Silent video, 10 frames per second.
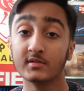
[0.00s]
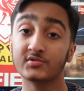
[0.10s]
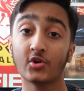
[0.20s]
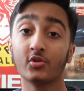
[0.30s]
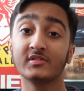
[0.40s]

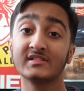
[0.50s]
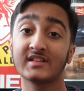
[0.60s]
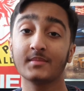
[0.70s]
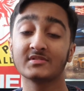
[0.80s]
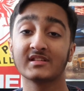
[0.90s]
So the
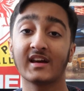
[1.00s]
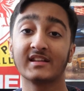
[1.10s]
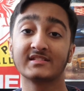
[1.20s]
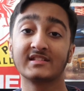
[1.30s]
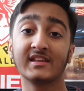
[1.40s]
Samsung
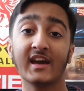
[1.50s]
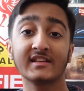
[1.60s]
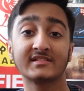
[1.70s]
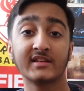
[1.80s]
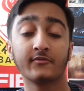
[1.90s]
Galaxy
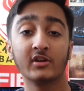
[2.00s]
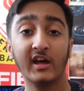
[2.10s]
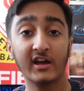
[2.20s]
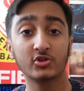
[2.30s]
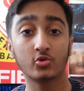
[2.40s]
S7 Edge